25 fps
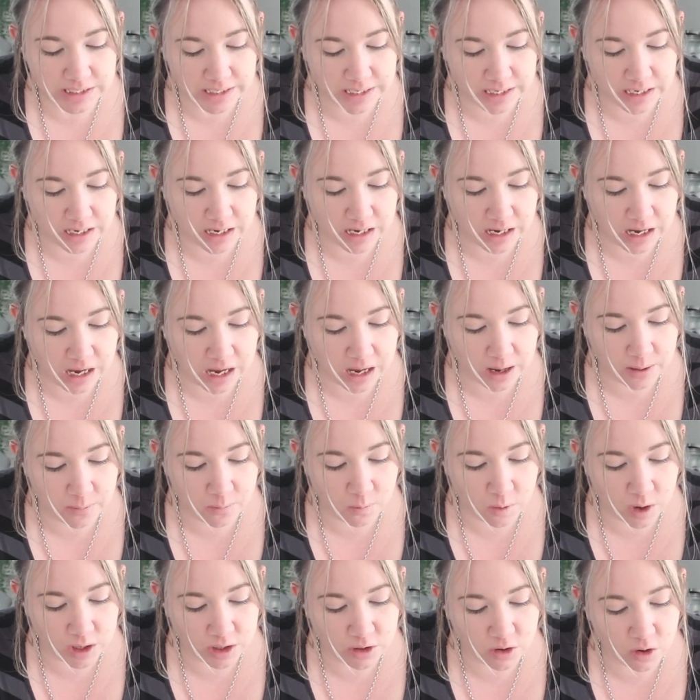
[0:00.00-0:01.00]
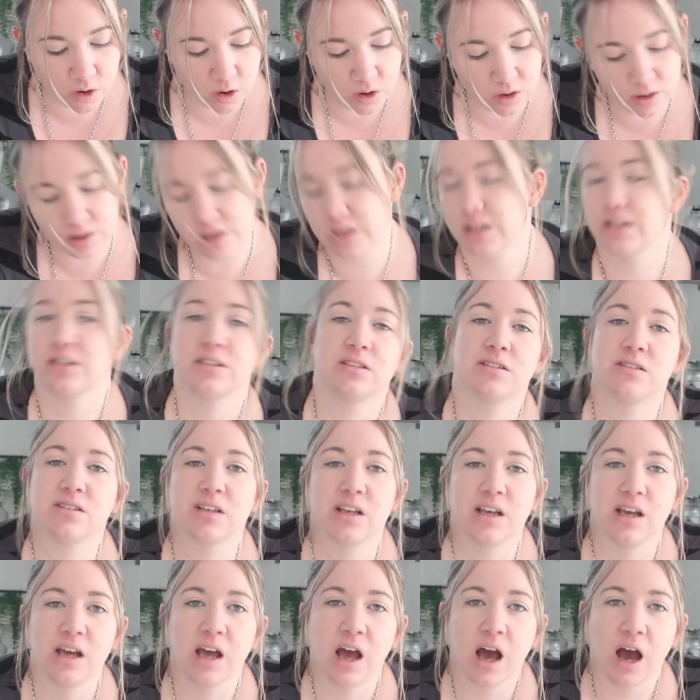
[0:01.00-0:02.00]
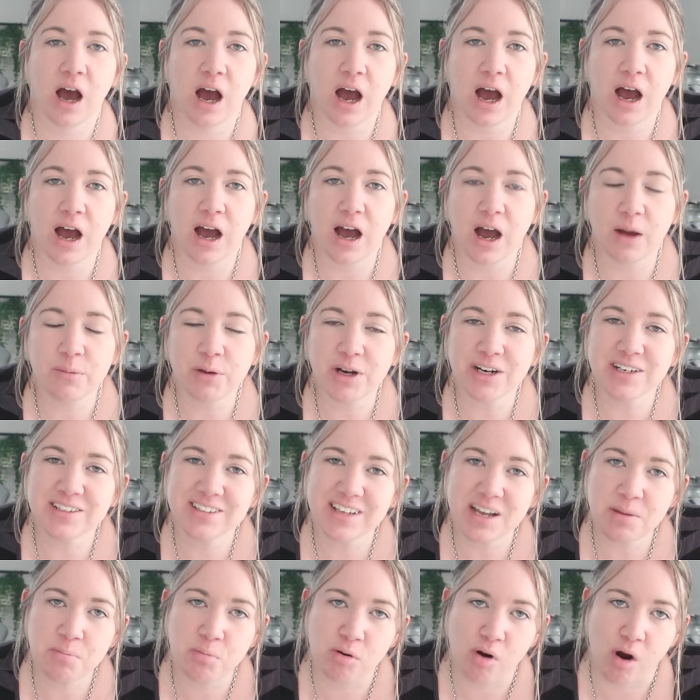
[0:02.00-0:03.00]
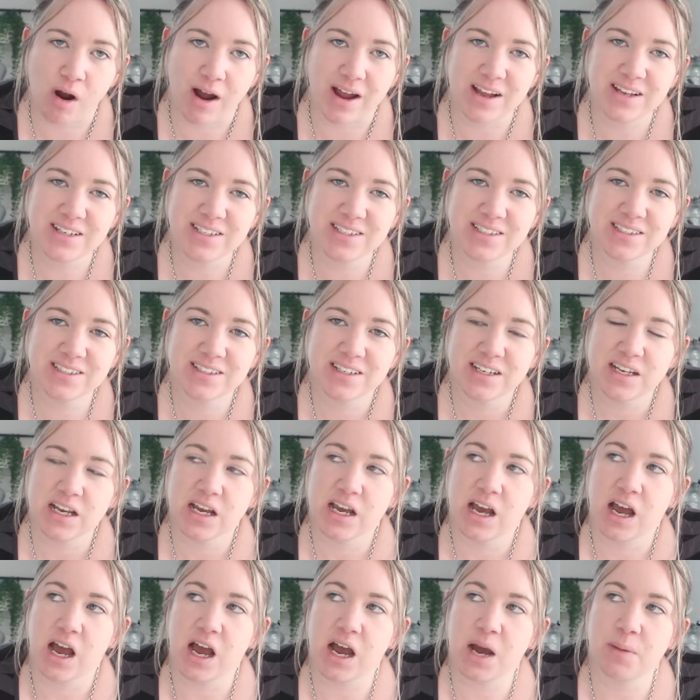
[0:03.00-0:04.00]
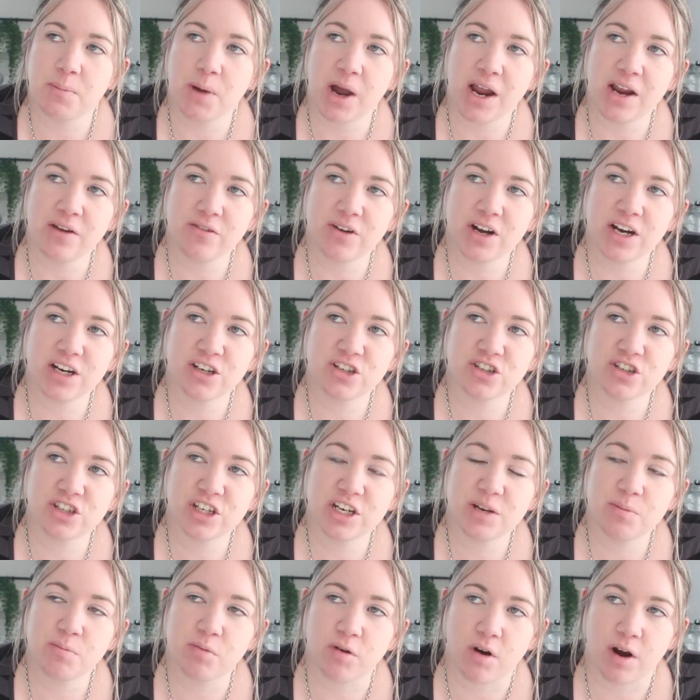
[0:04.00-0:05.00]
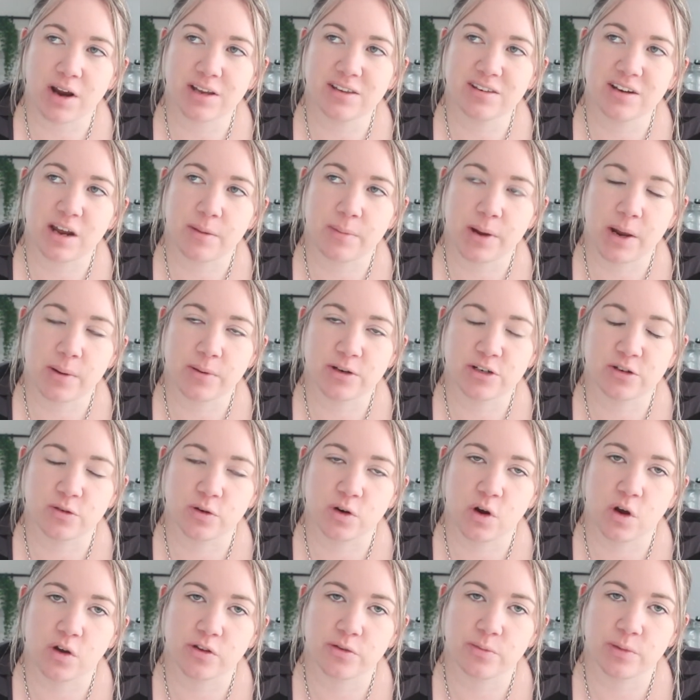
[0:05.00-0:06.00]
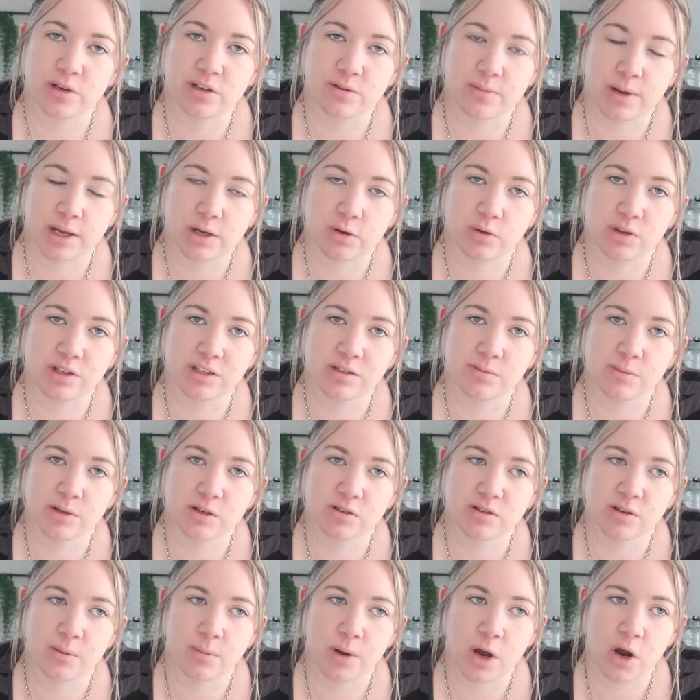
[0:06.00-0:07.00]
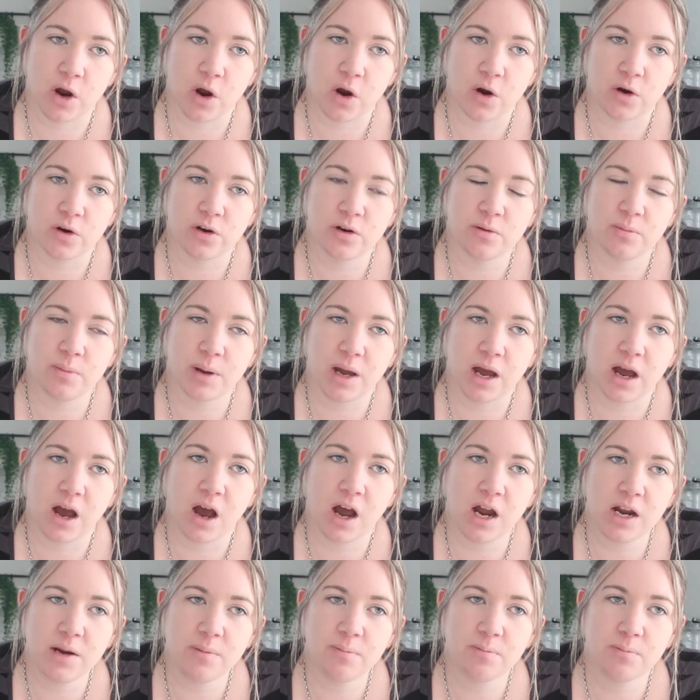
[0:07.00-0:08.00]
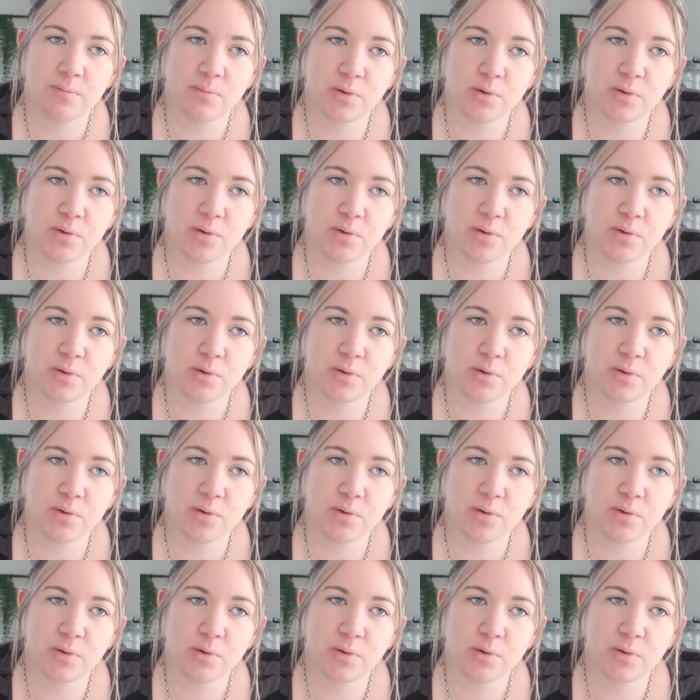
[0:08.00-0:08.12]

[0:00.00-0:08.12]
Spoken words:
here. One con is, I'm gonna say price. I haven't actually priced up how much it would cost me to make all these meals on my own, but I